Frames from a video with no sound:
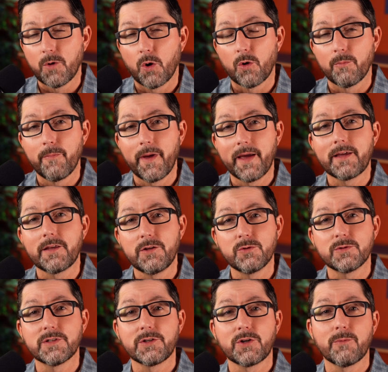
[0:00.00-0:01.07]
or make
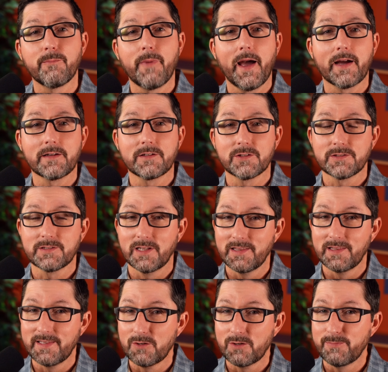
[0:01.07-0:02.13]
using your Mac just a
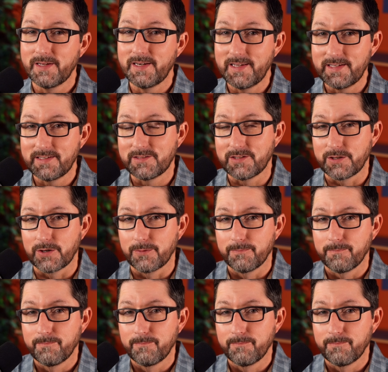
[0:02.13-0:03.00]
little bit easier.